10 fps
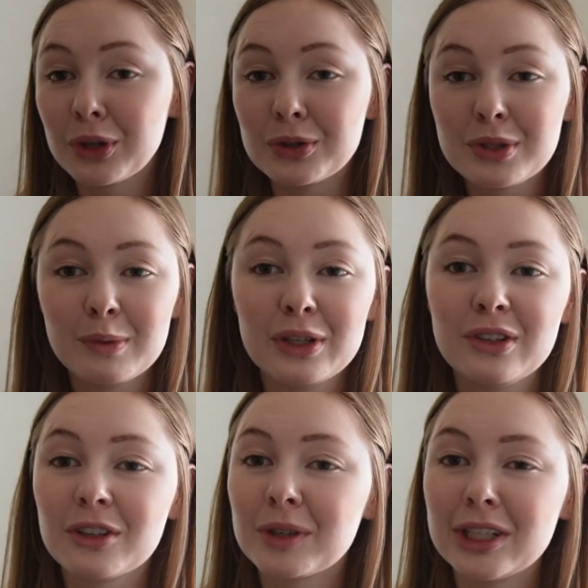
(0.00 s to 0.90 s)
close to me and
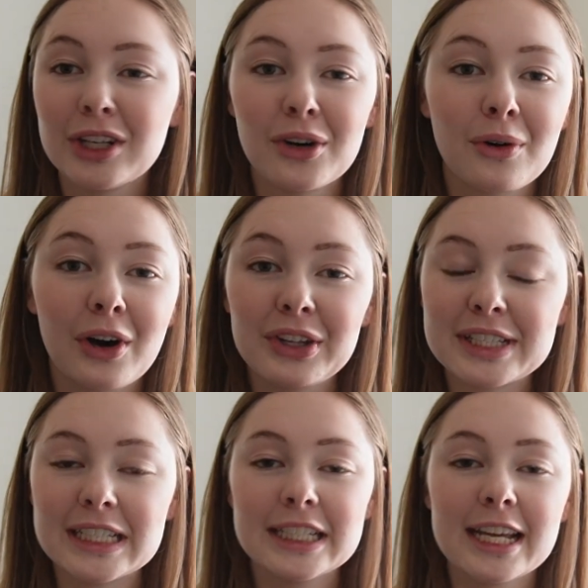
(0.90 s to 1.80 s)
you don't want to know all
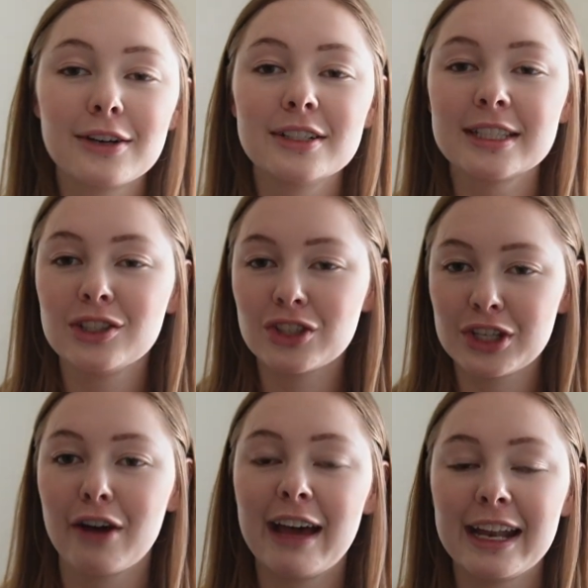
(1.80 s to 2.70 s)
the details, then
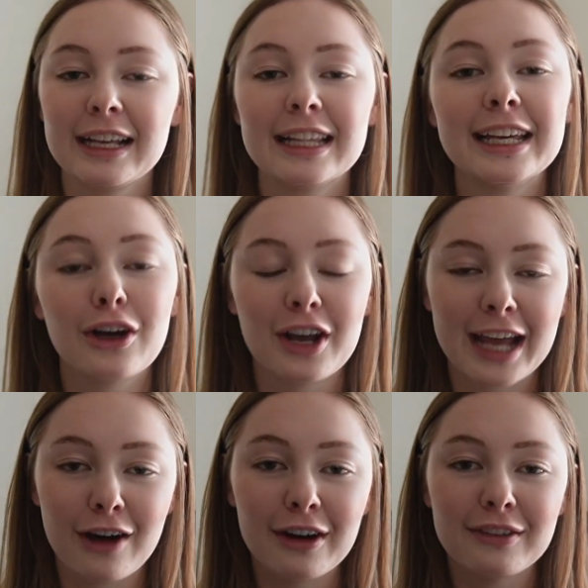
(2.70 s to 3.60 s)
just go ahead and click on
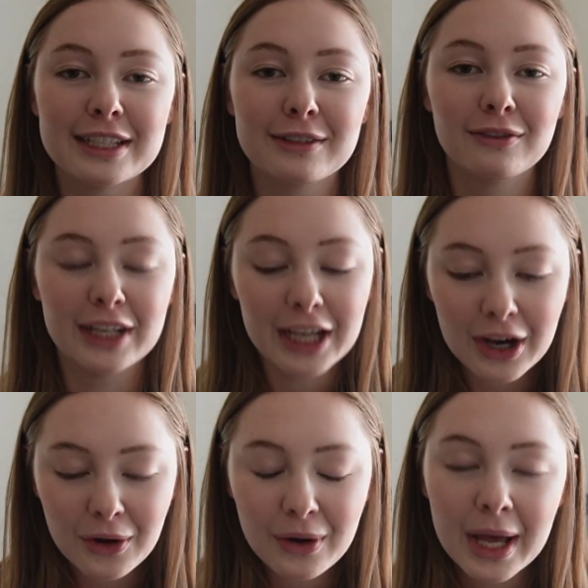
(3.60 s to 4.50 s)
out of this
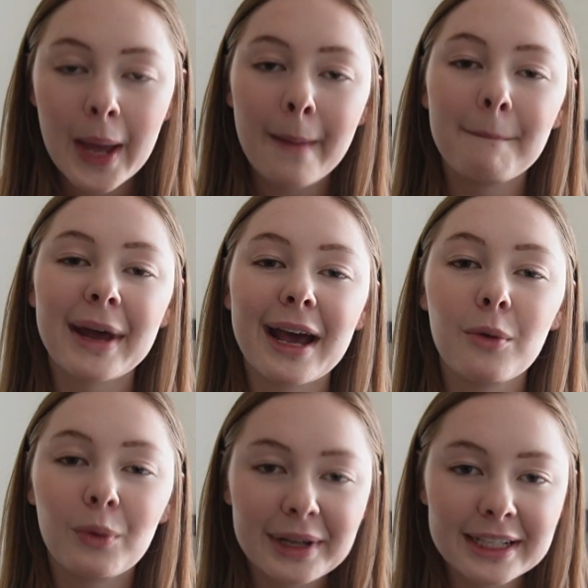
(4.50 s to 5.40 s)
video. But I
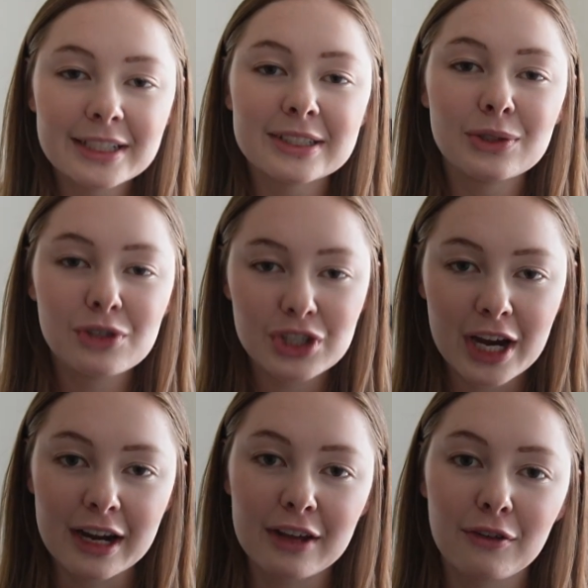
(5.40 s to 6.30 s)
wanted to
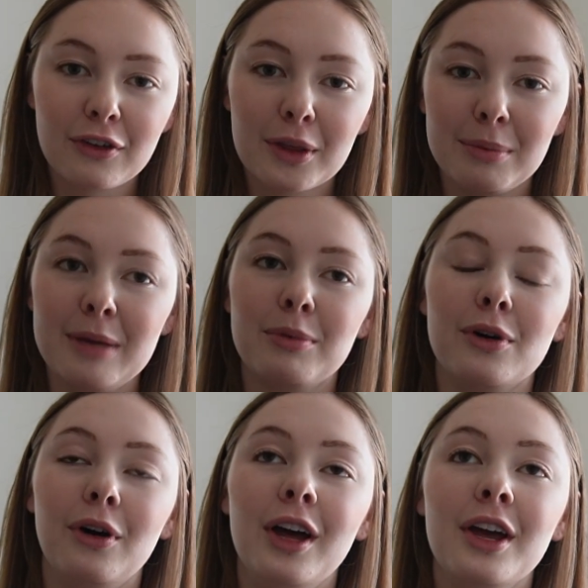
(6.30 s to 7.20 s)
share it for the
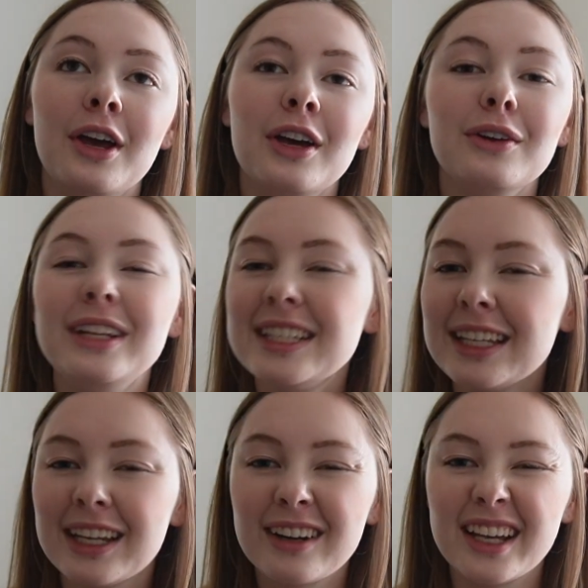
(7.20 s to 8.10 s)
people who need to
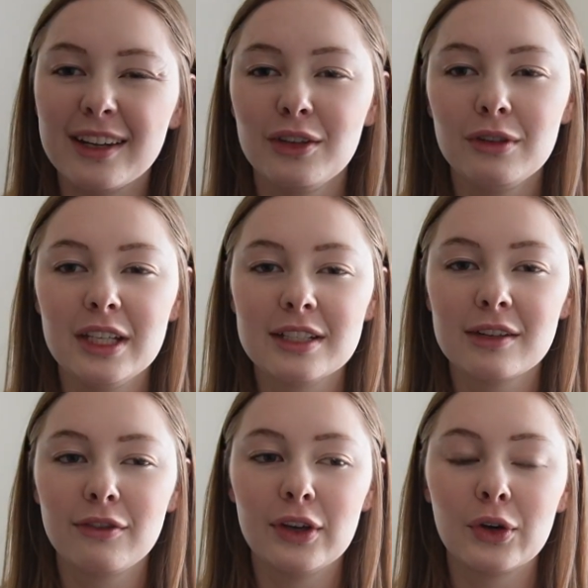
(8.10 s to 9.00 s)
hear it and who need
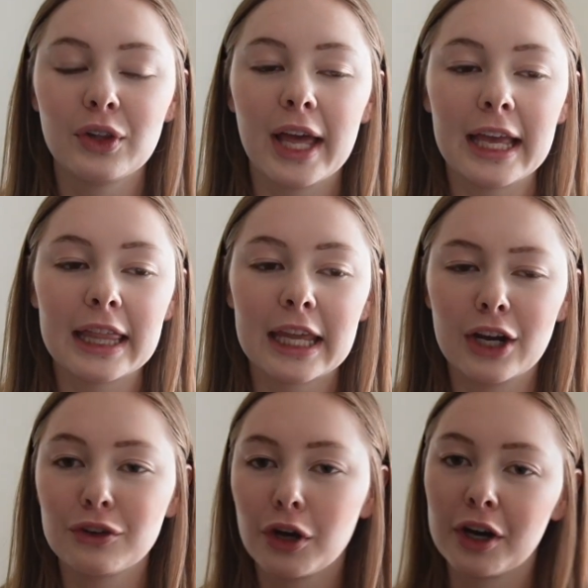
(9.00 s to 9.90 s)
to feel like
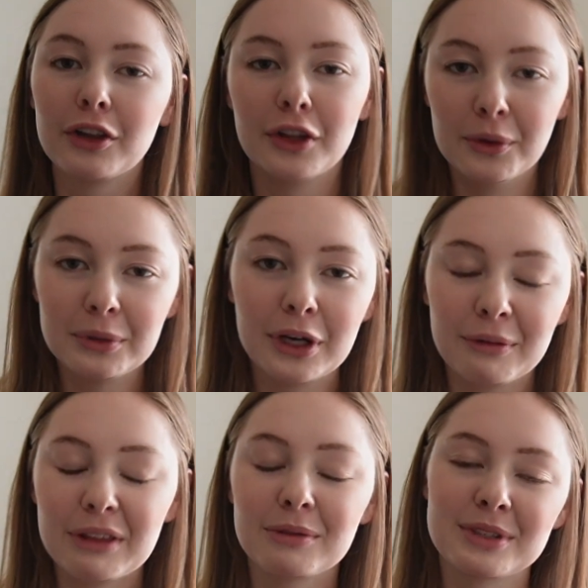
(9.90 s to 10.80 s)
they're not alone
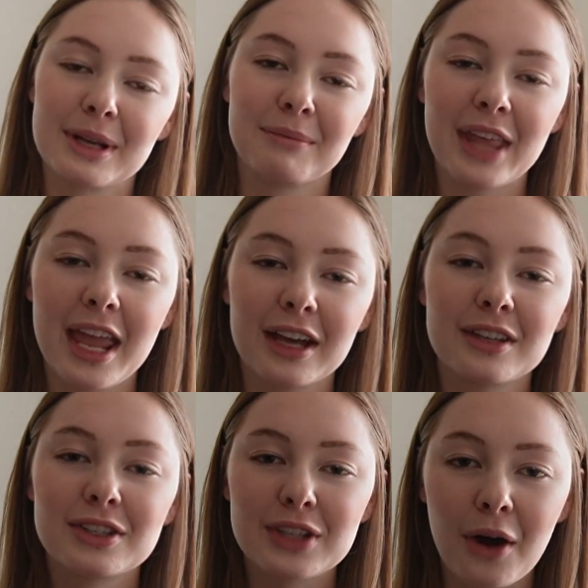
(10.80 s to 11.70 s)
going through
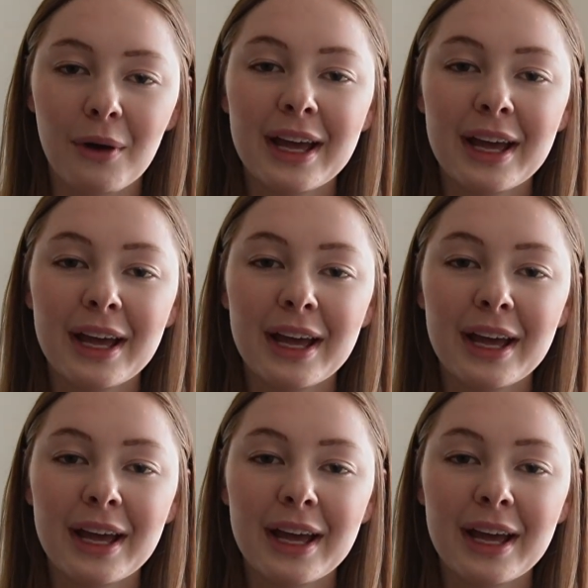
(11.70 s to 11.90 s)
something. So